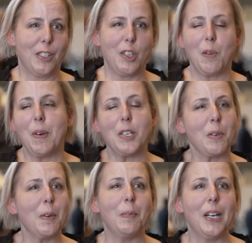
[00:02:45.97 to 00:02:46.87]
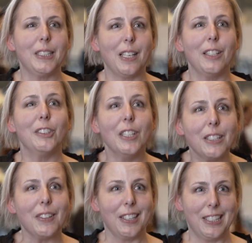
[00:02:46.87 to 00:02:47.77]
So that measurement plan is going to look
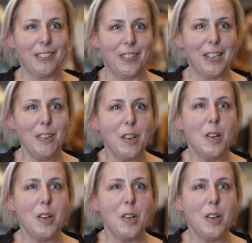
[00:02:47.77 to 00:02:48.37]
very different